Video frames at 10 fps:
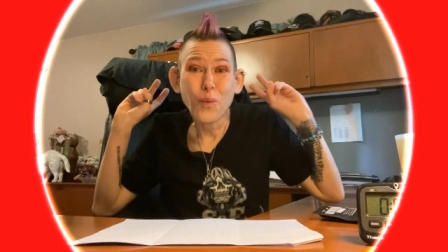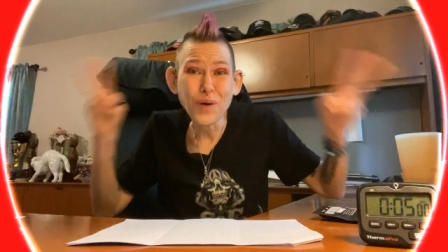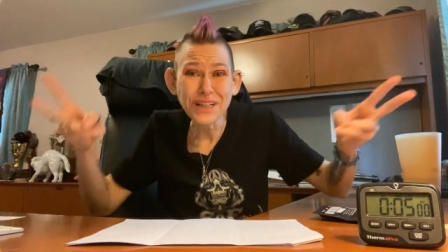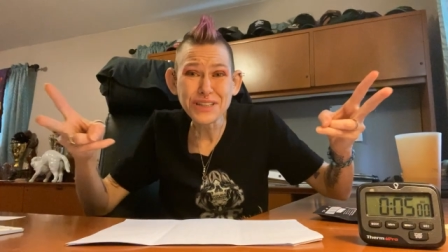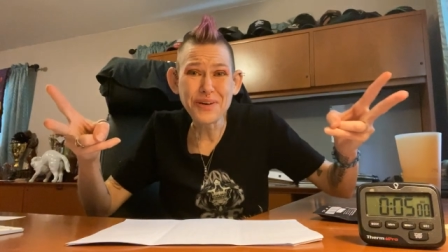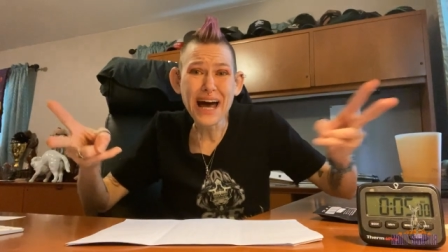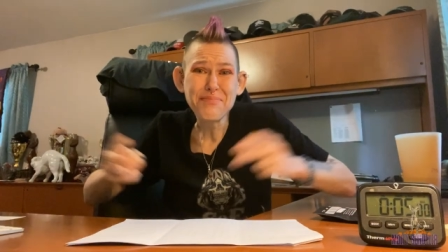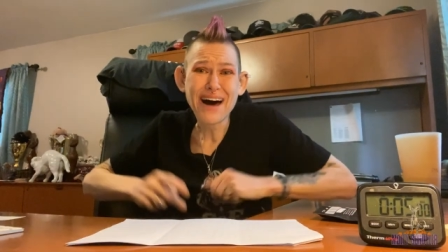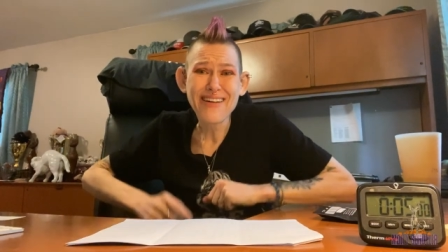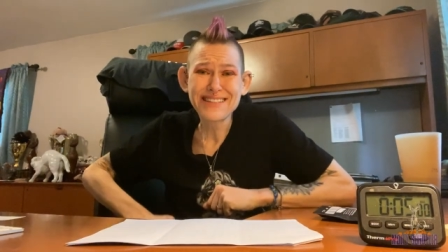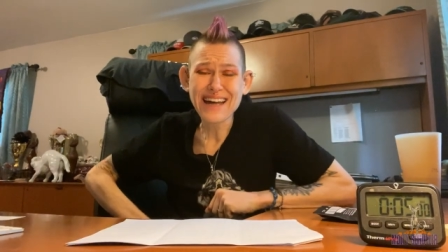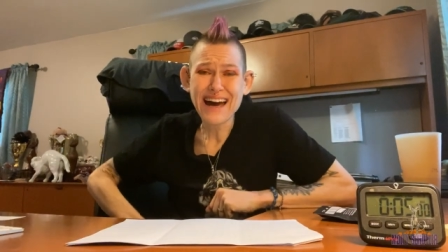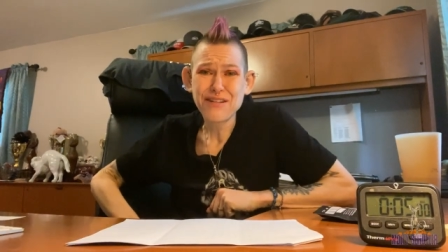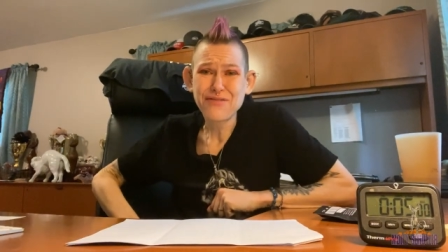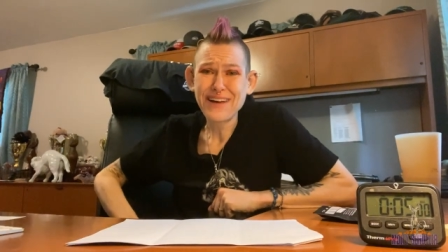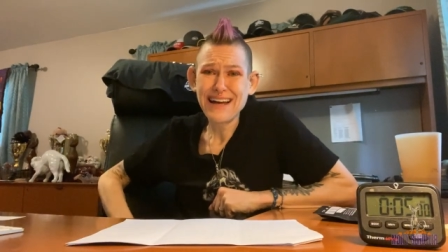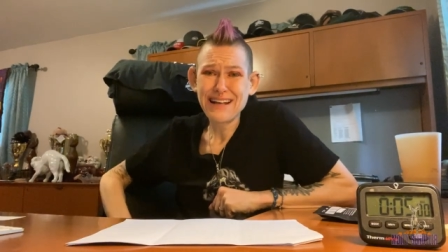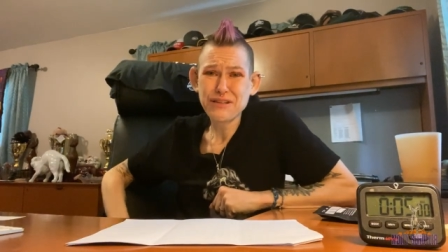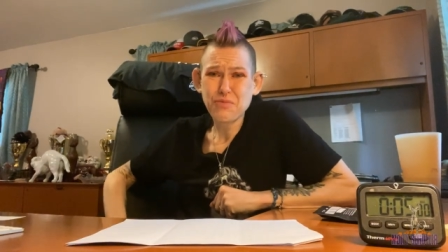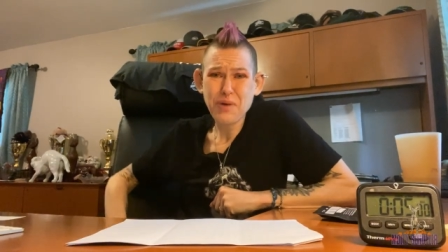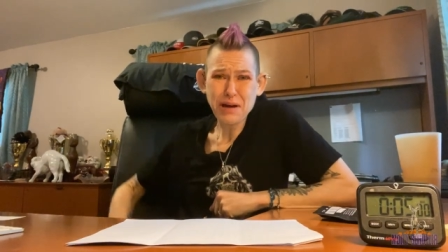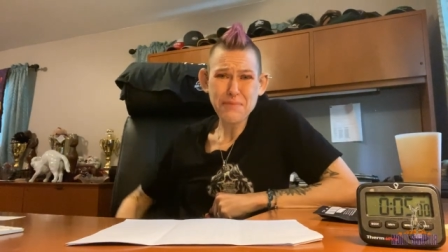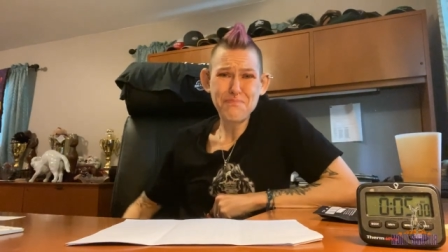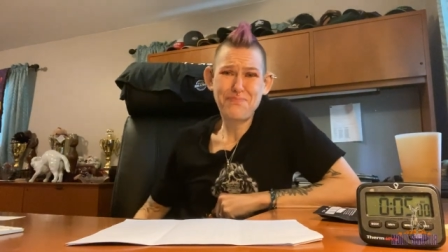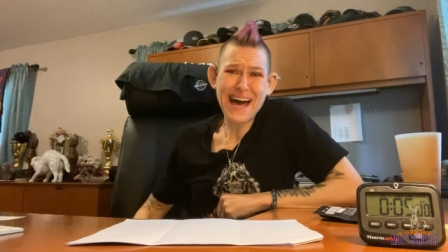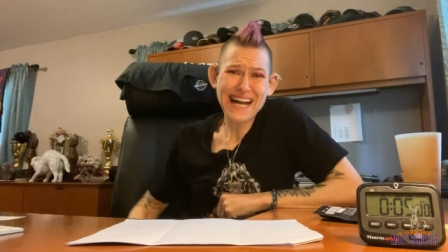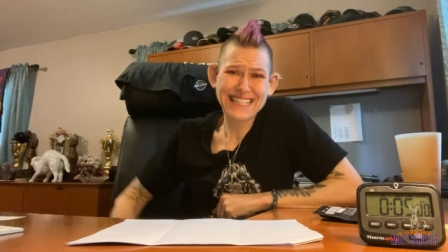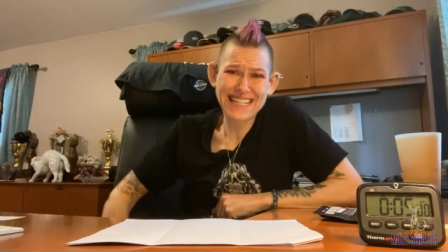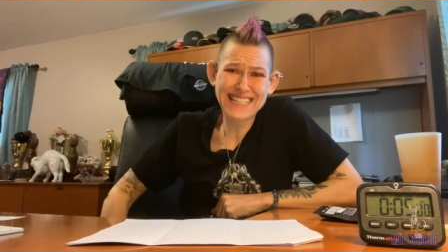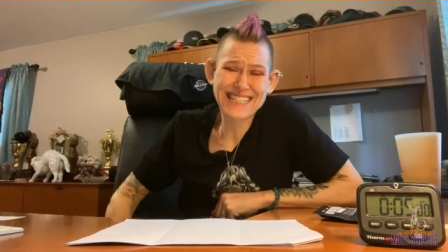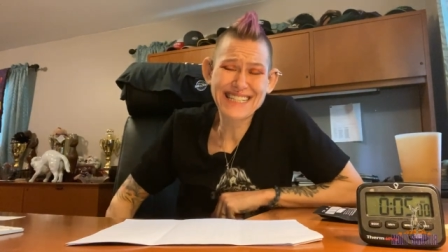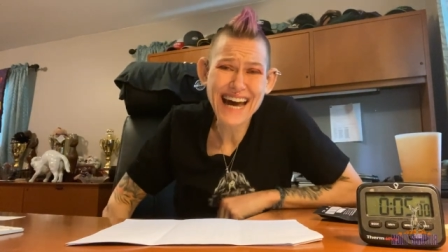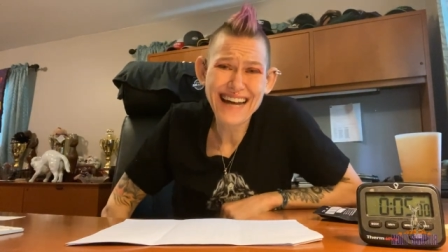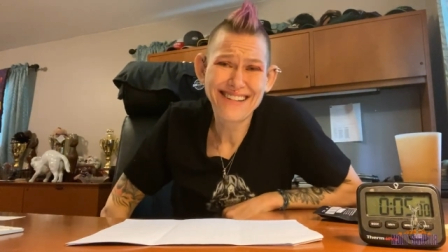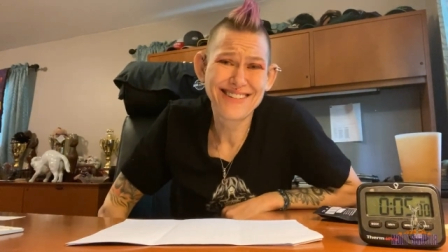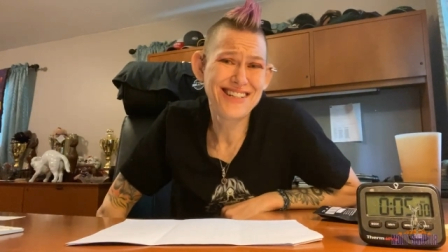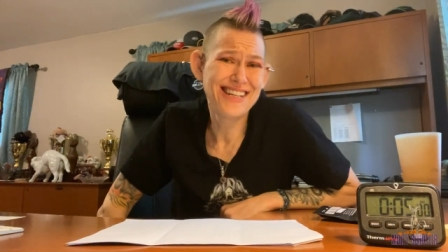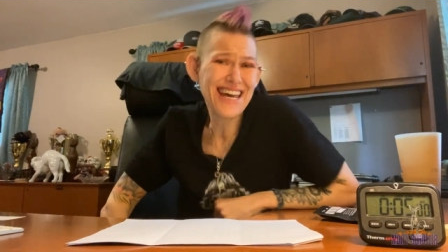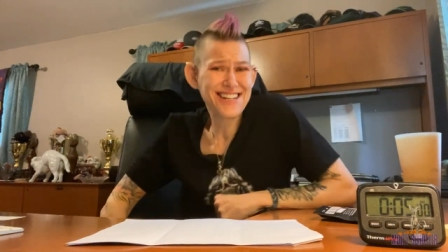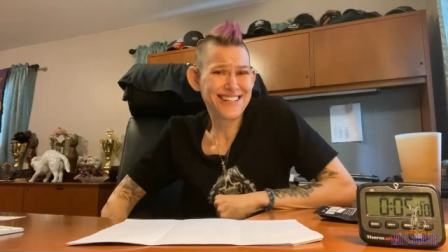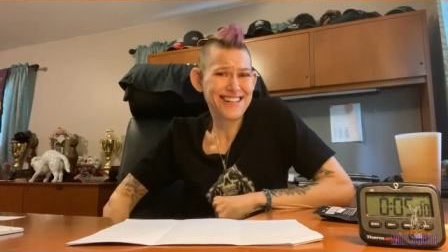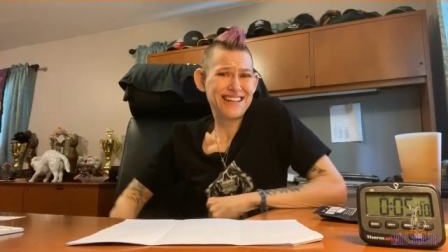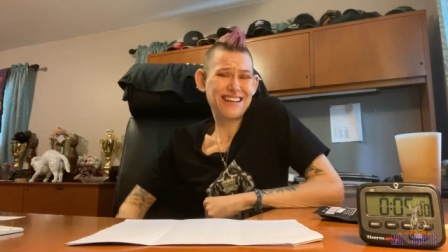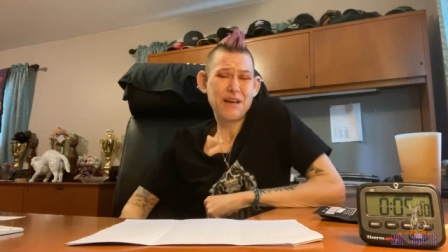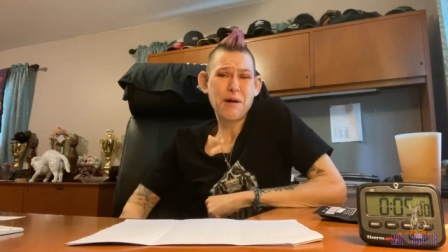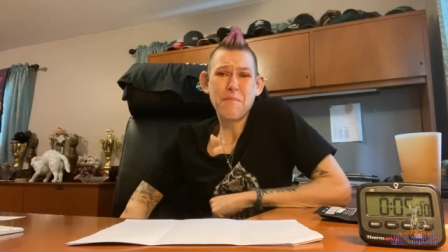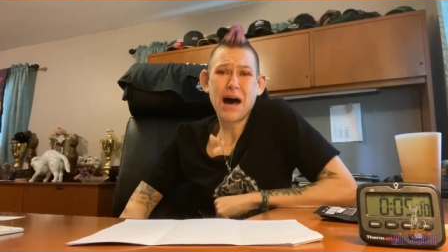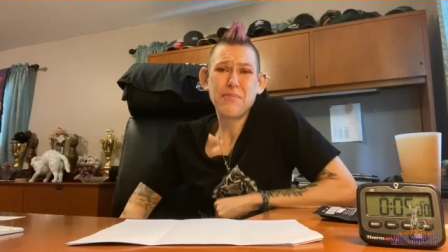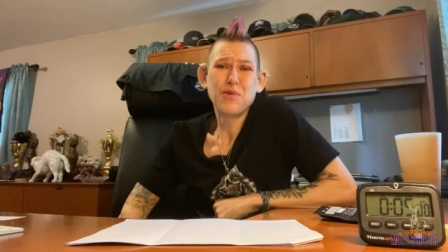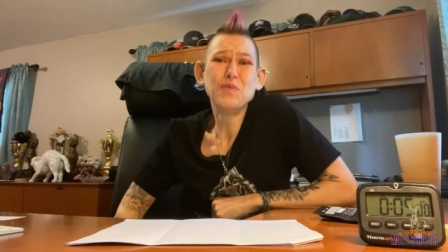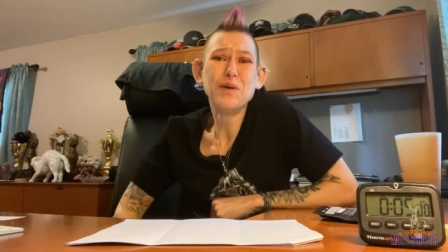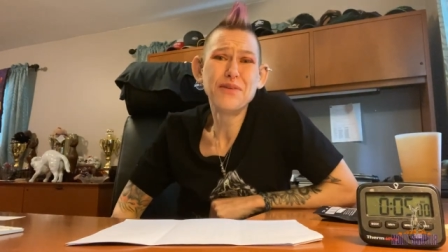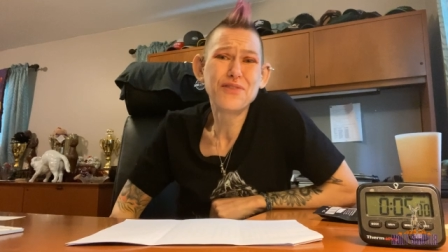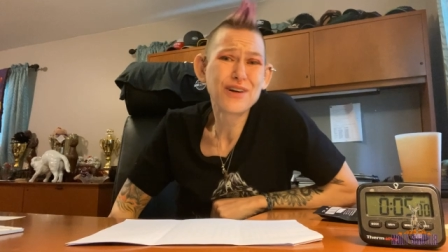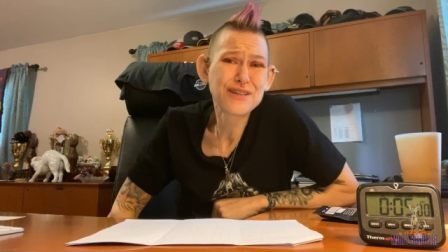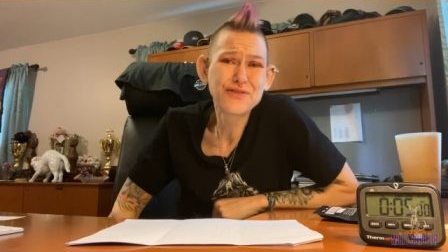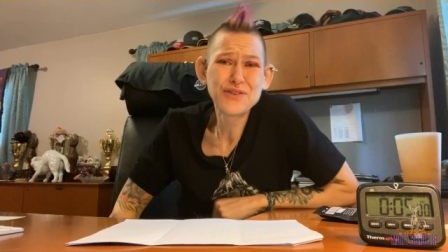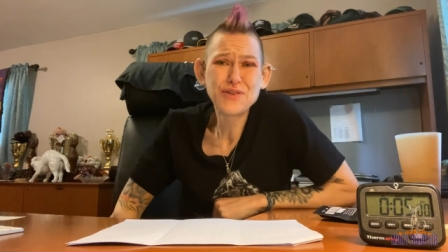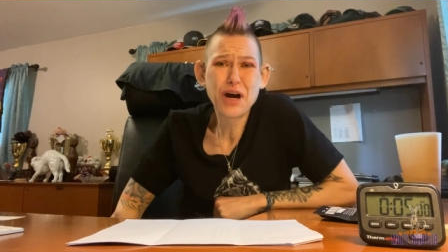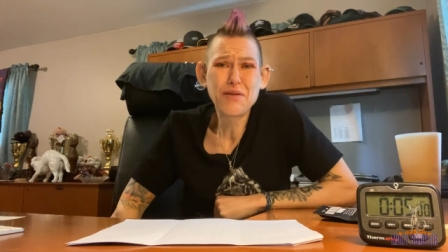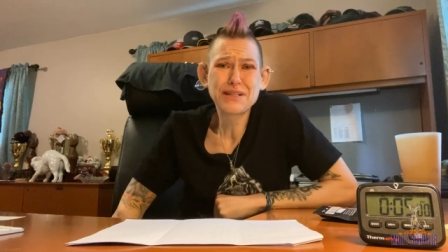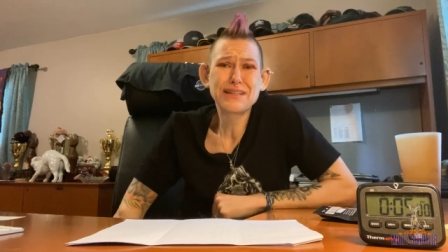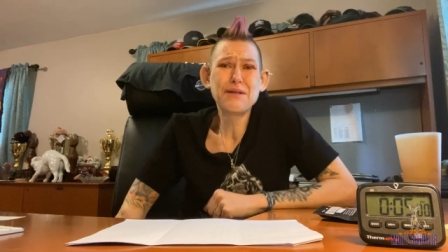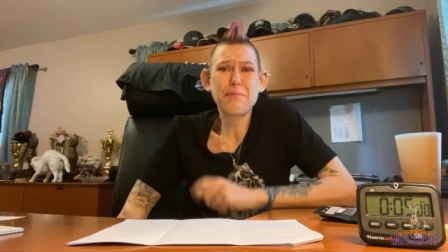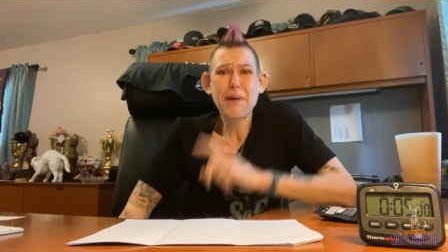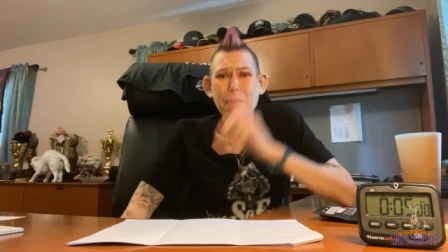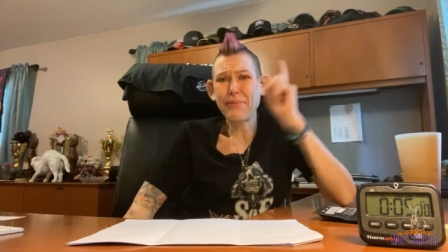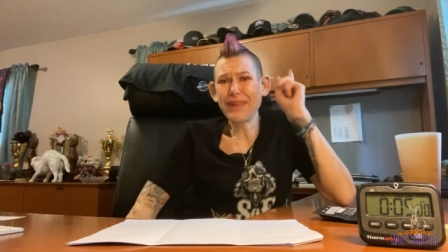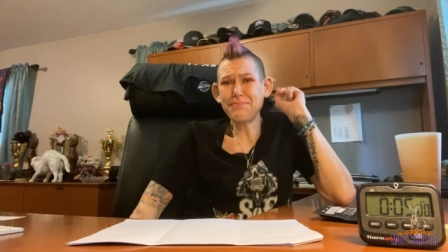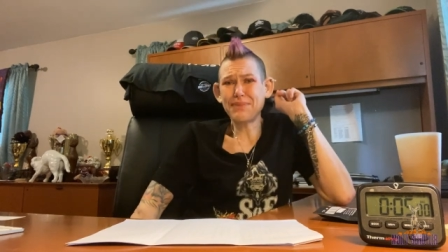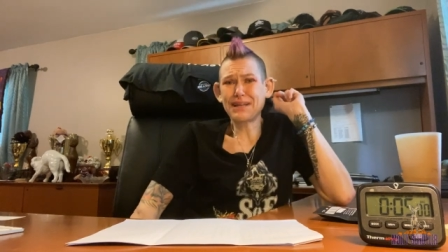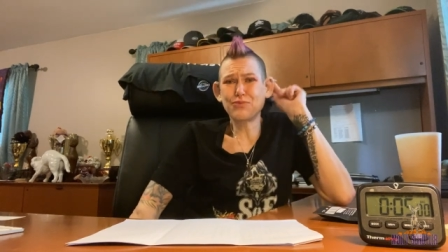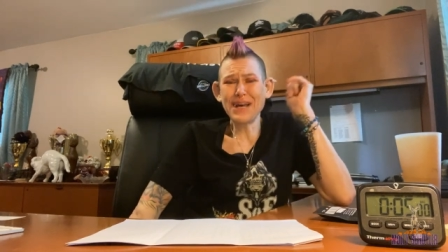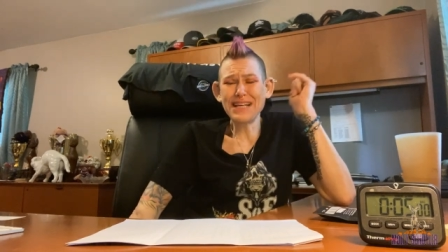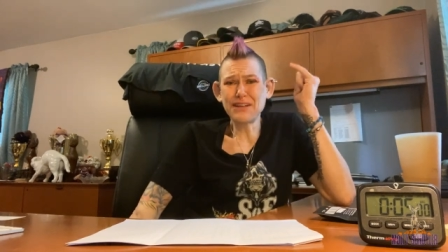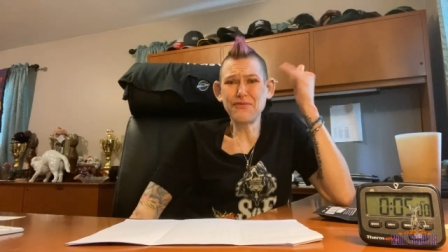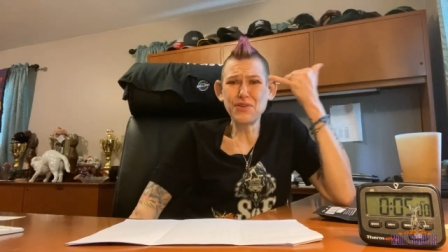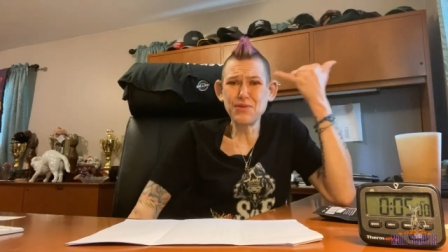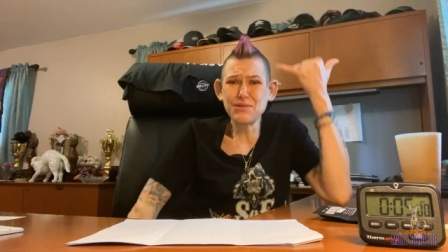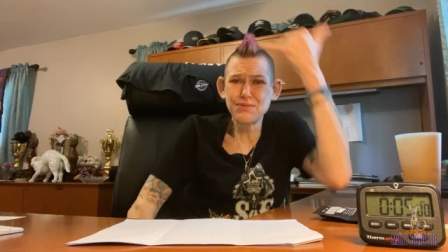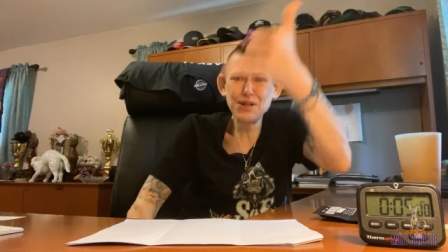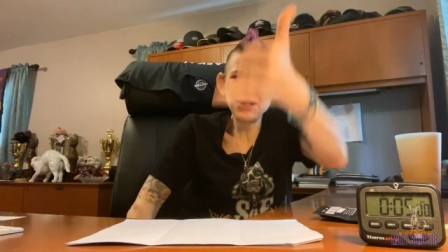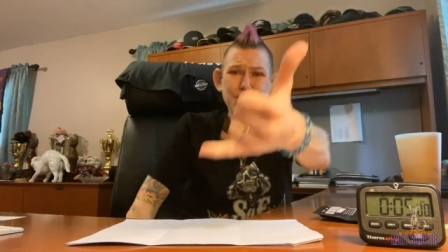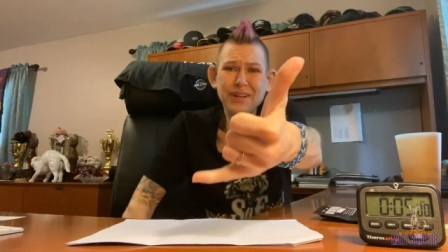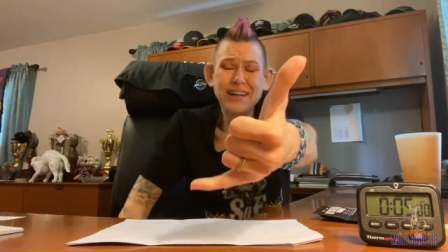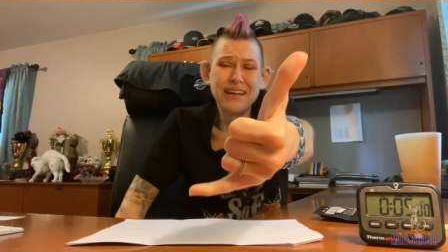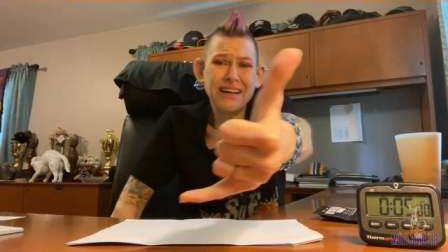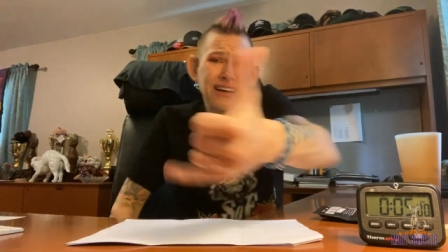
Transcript: What's going on, Molly Schuyler fans? Welcome back to Schuyler Nation. Mom and woman versus food, always clean up my plate because wasted food is rude.